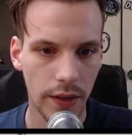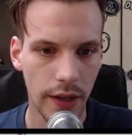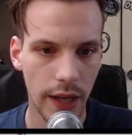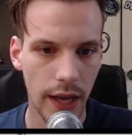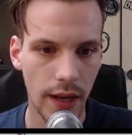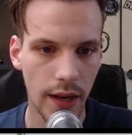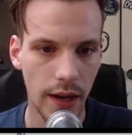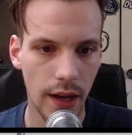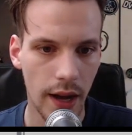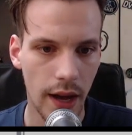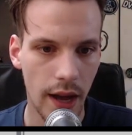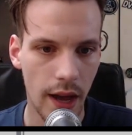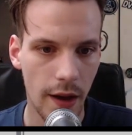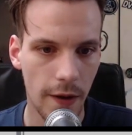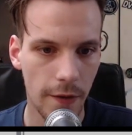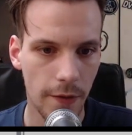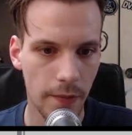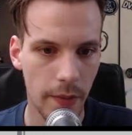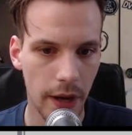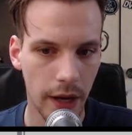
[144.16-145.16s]
Then I
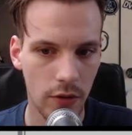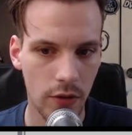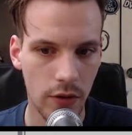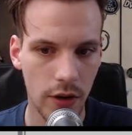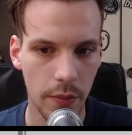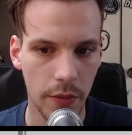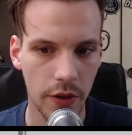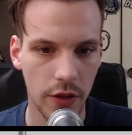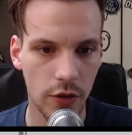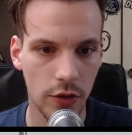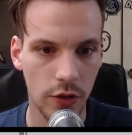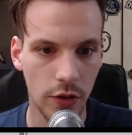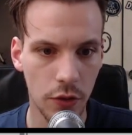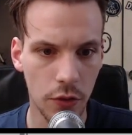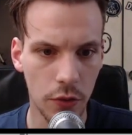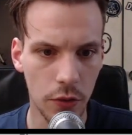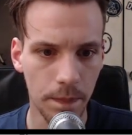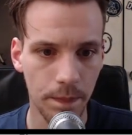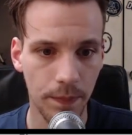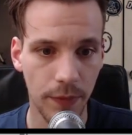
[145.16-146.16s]
have macro number
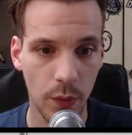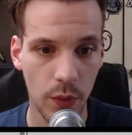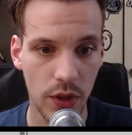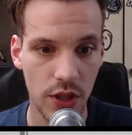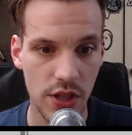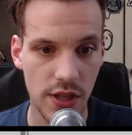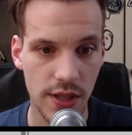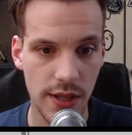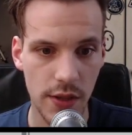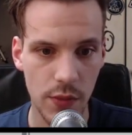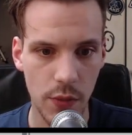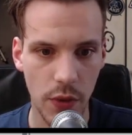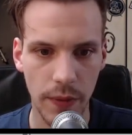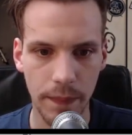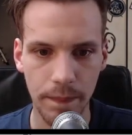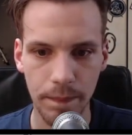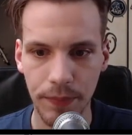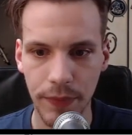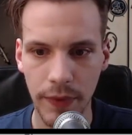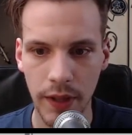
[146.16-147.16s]
2, which is this
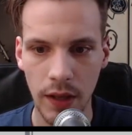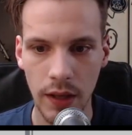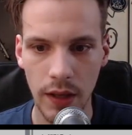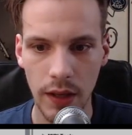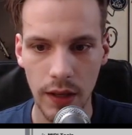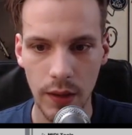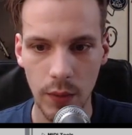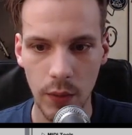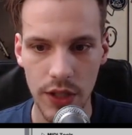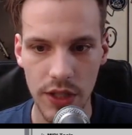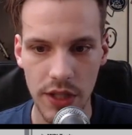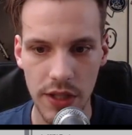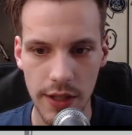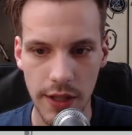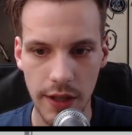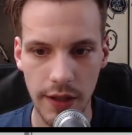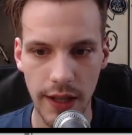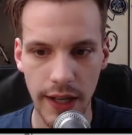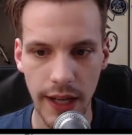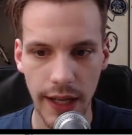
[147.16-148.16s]
one, which is
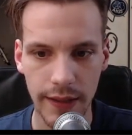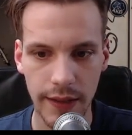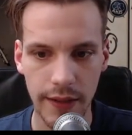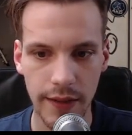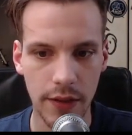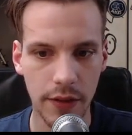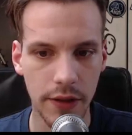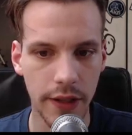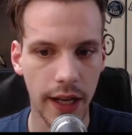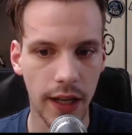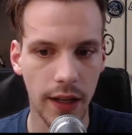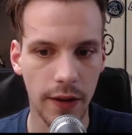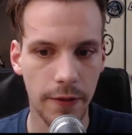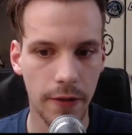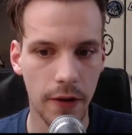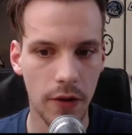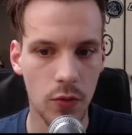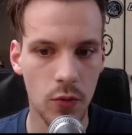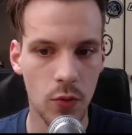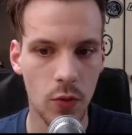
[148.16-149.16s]
connected to the
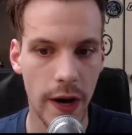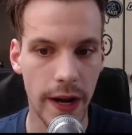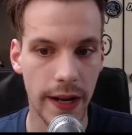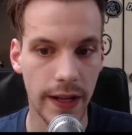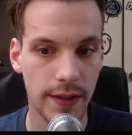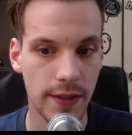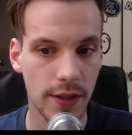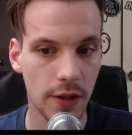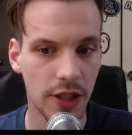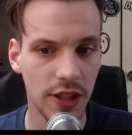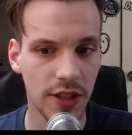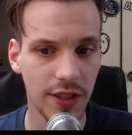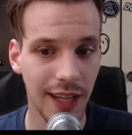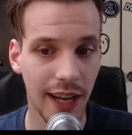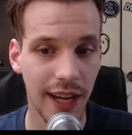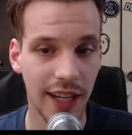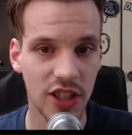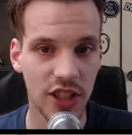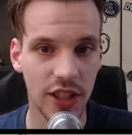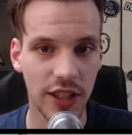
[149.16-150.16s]
LFO rate. So this is
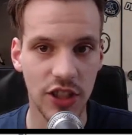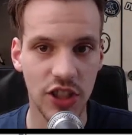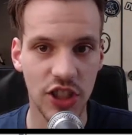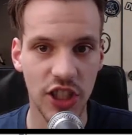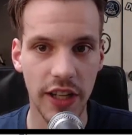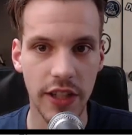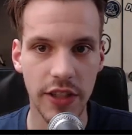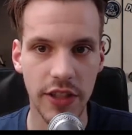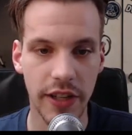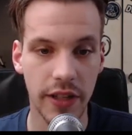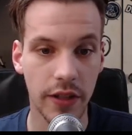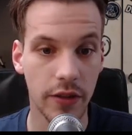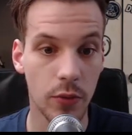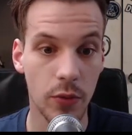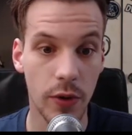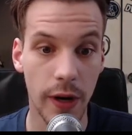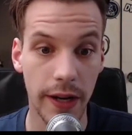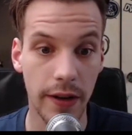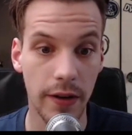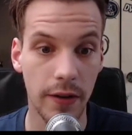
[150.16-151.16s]
actually changing the
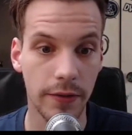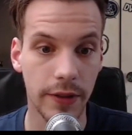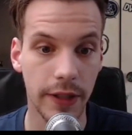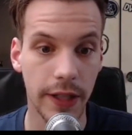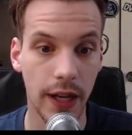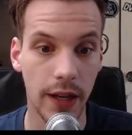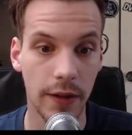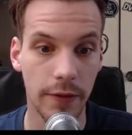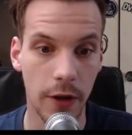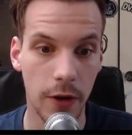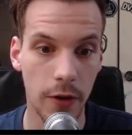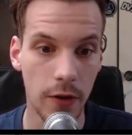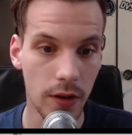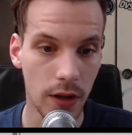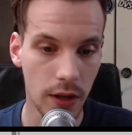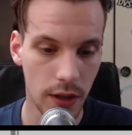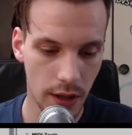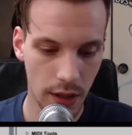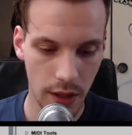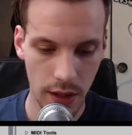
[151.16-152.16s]
rate of the LFO.